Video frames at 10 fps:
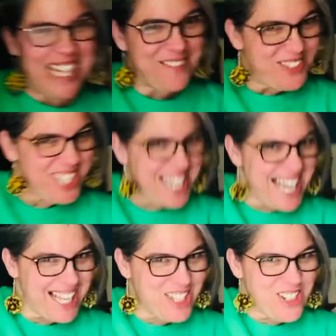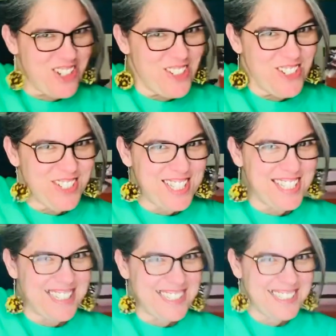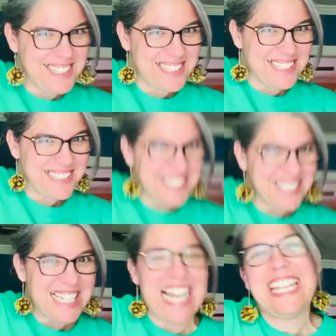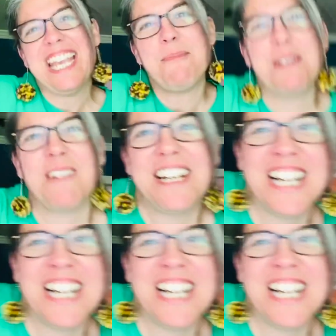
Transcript: muchachos. I can't be right now.